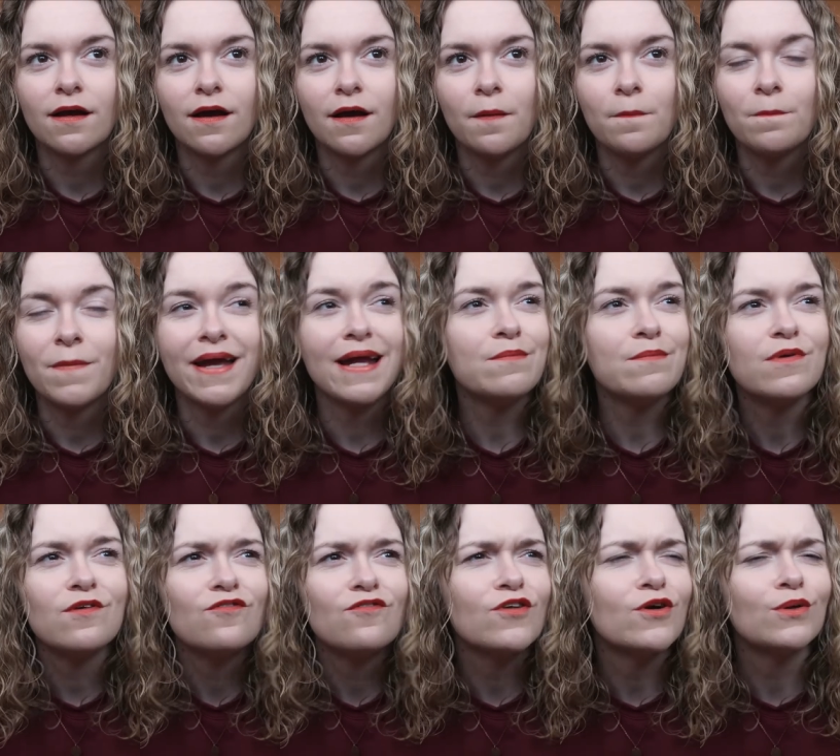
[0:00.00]
made
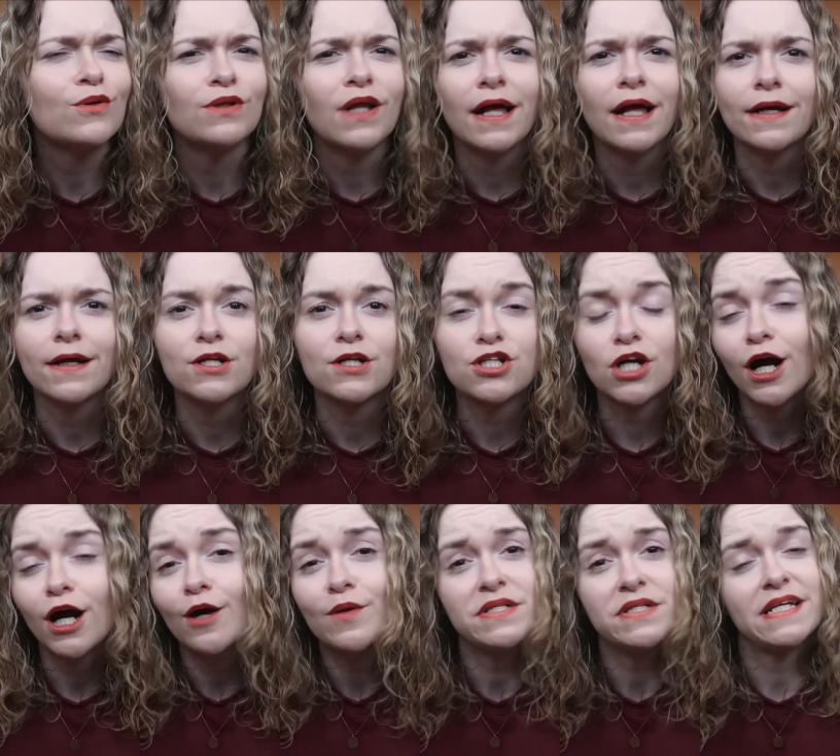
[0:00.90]
me feel like a
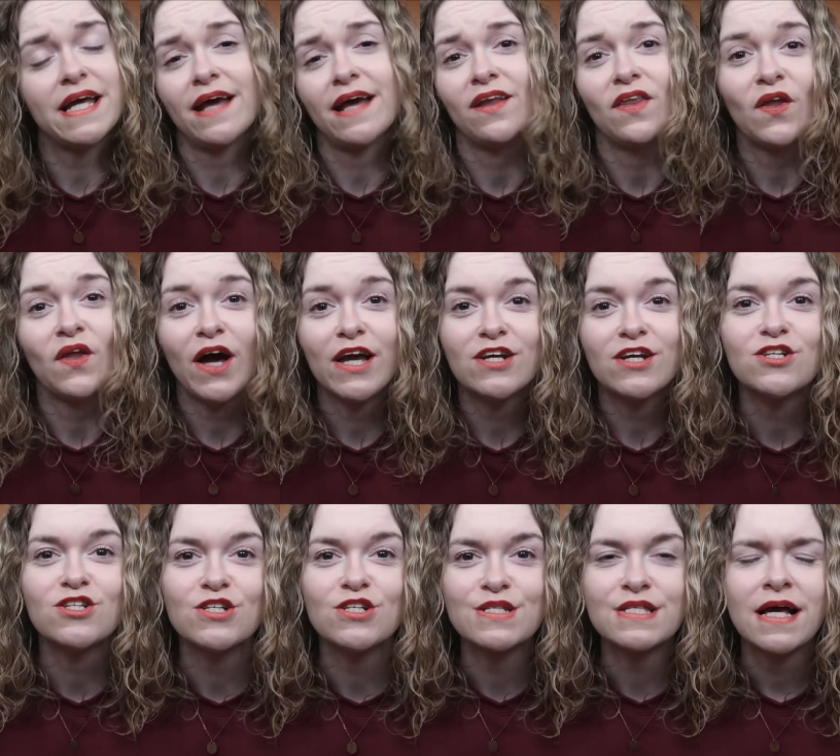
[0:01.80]
child again and that I
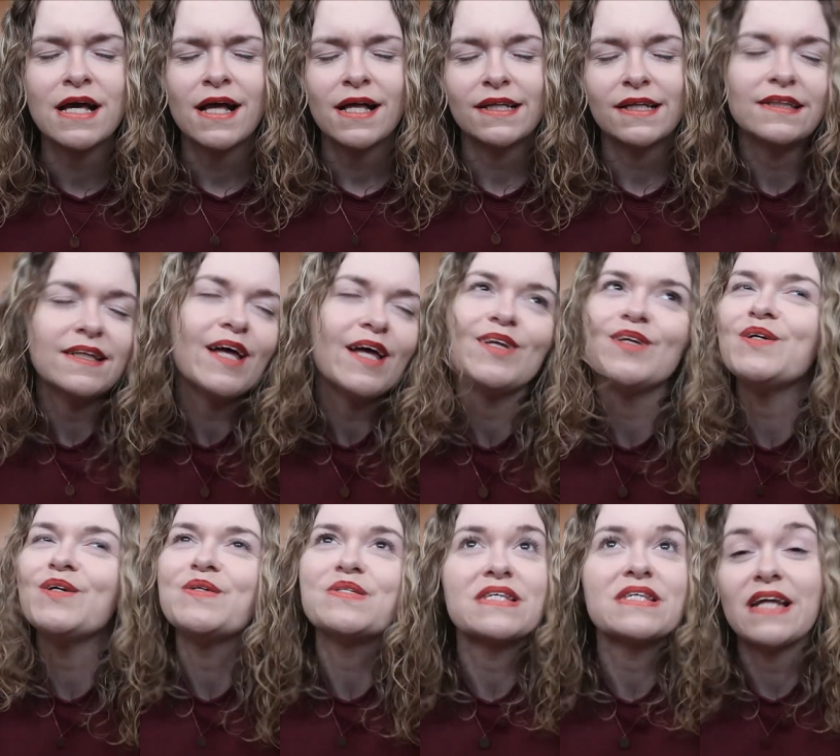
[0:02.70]
could just let
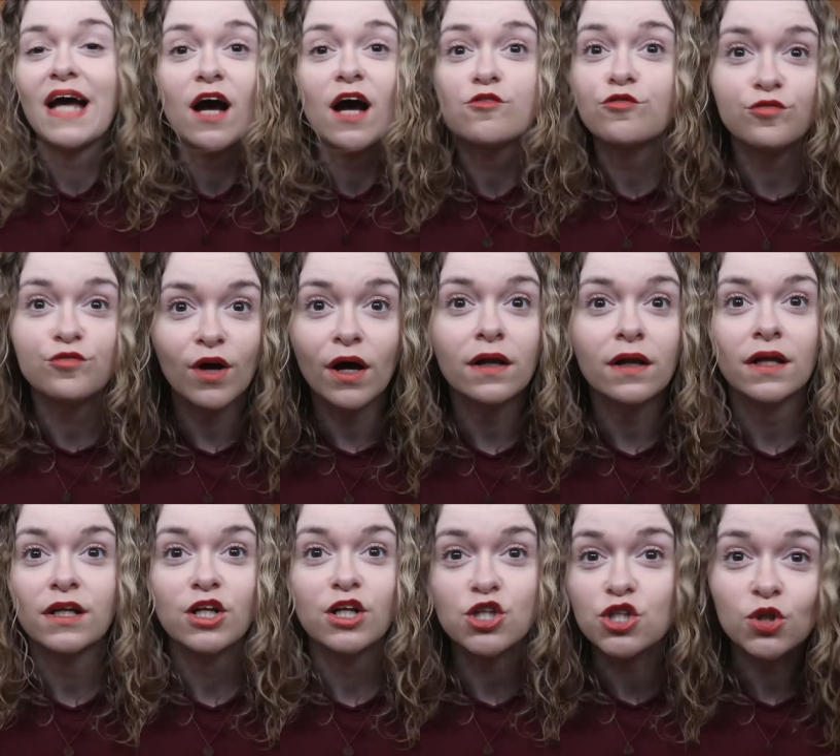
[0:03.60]
loose and have fun
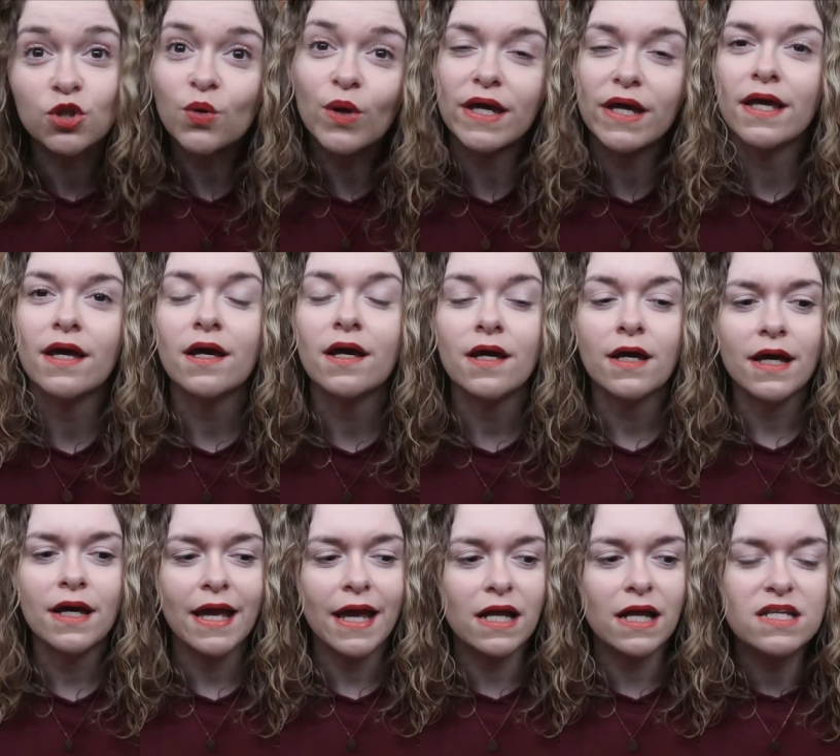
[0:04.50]
and enjoy
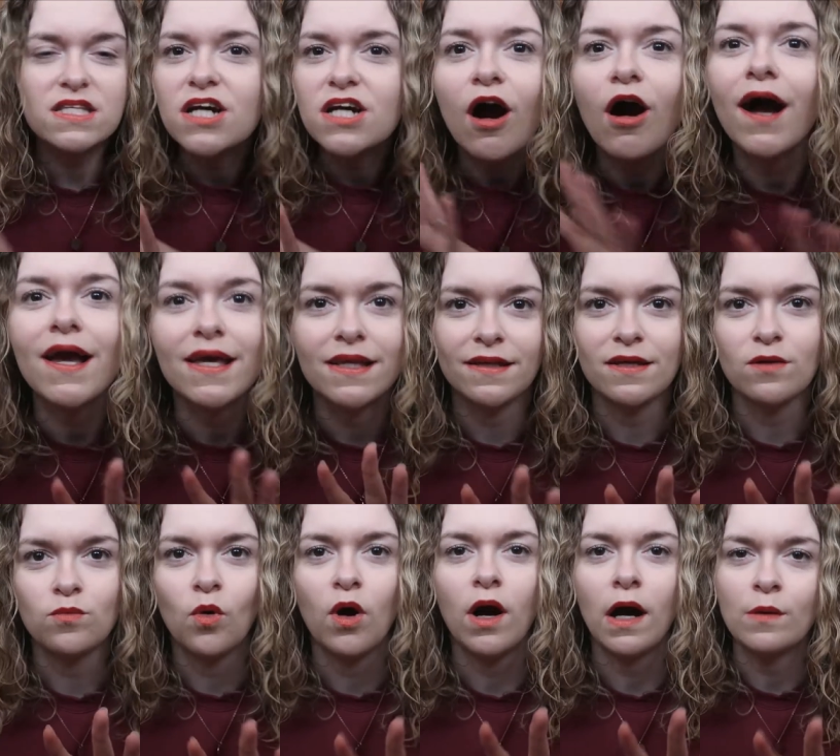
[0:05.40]

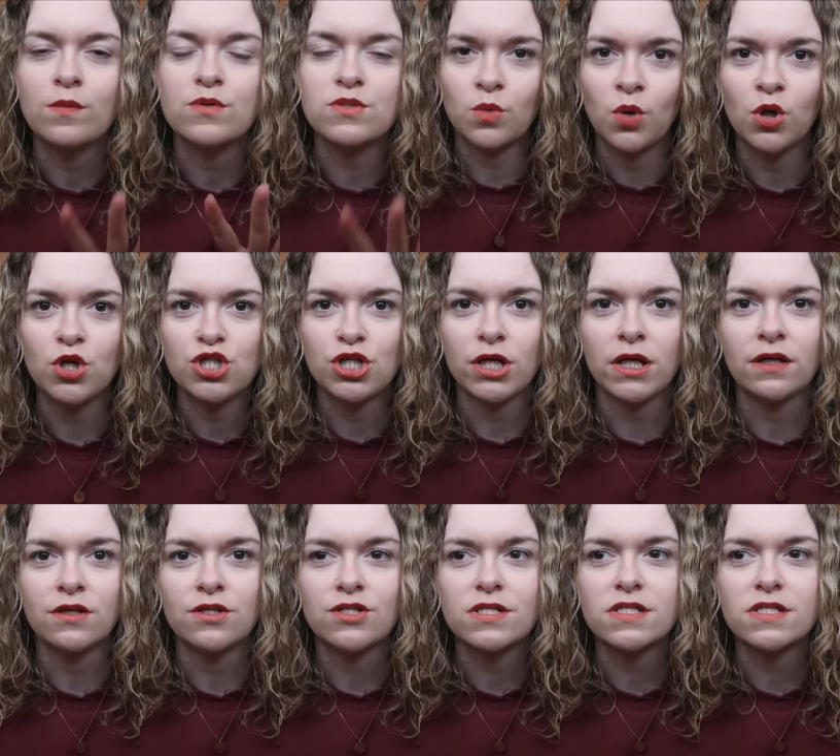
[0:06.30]
entirely what I was
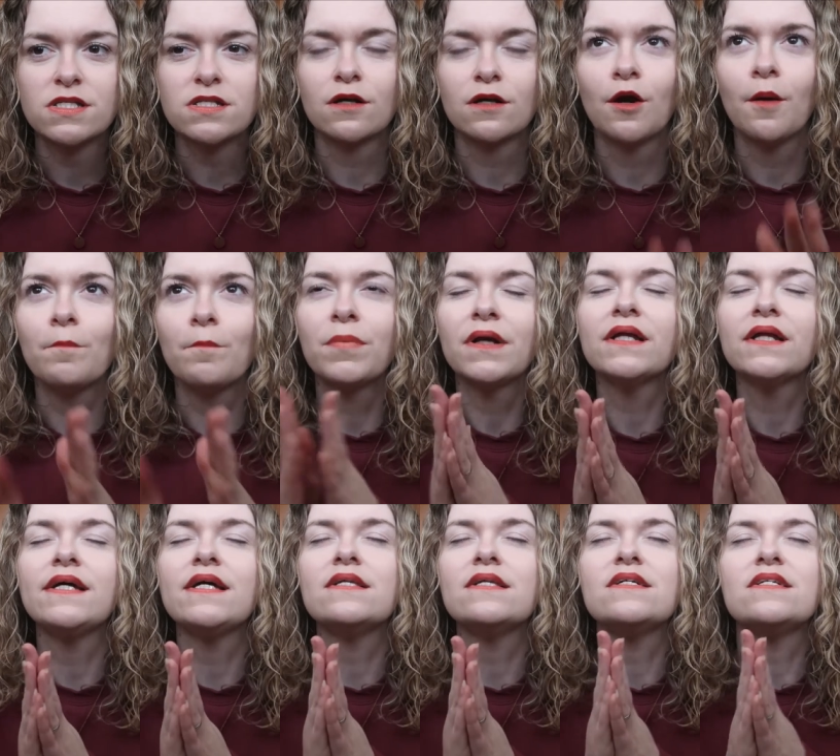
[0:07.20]
watching, just
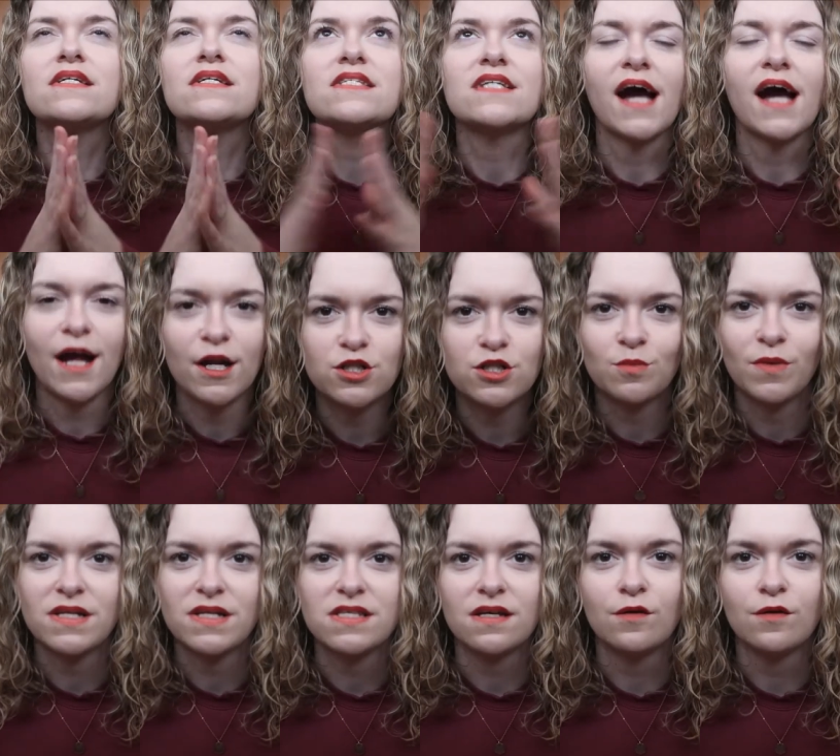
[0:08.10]
completely detach
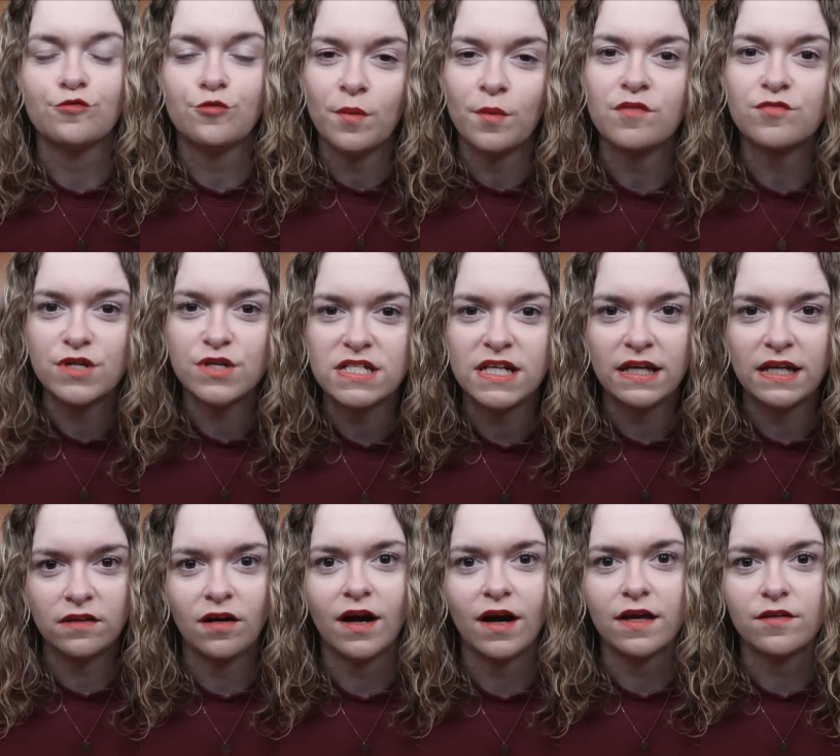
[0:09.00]
myself from everyday
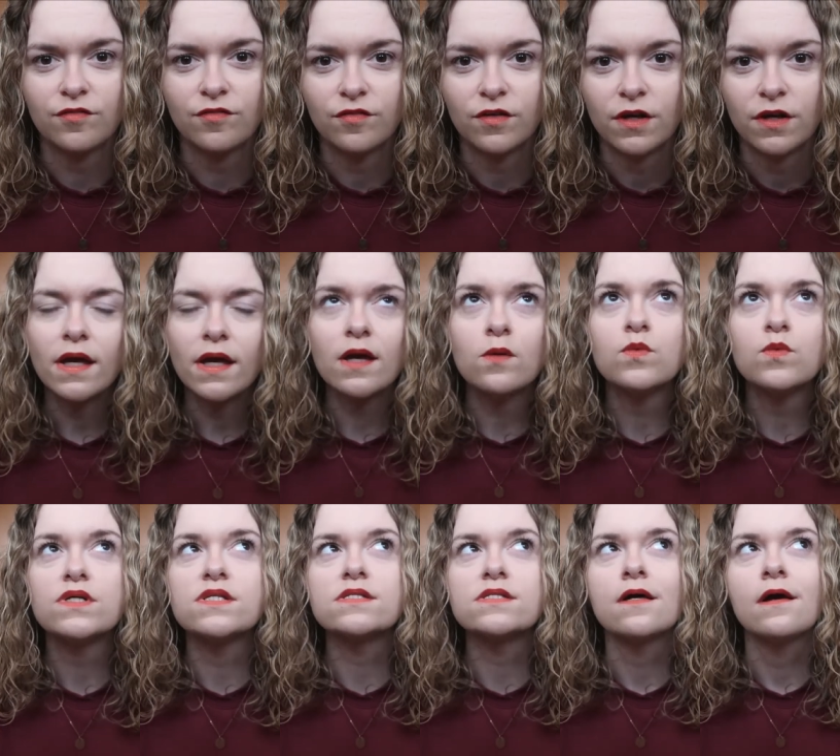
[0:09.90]
life. It
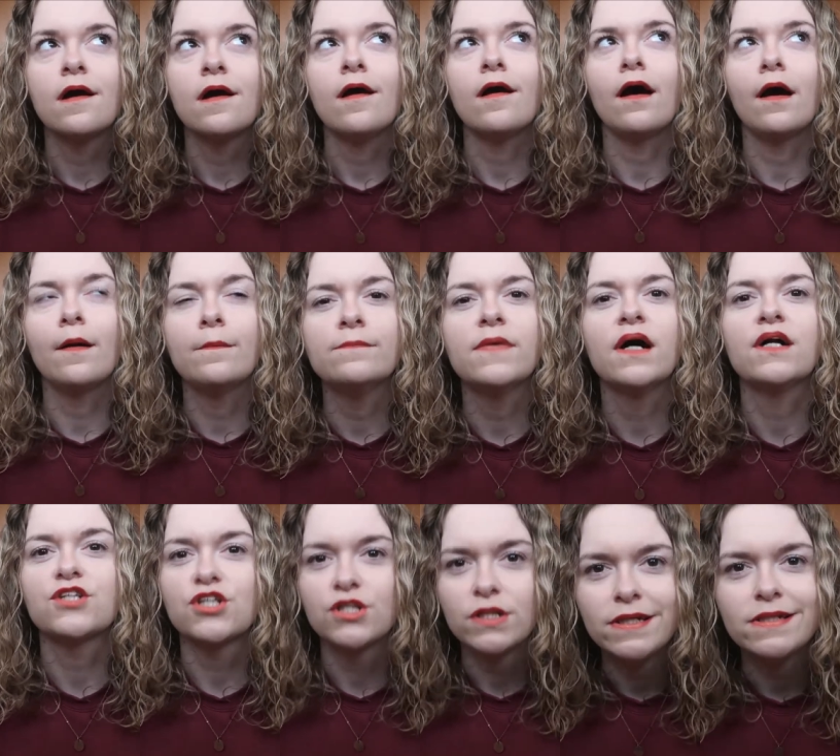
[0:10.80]
was a
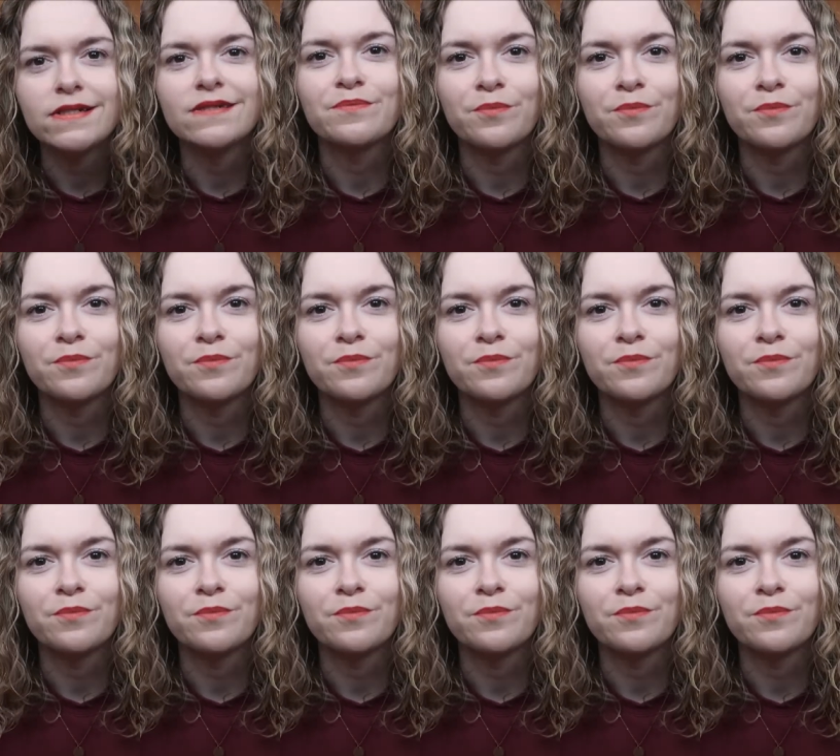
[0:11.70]
much needed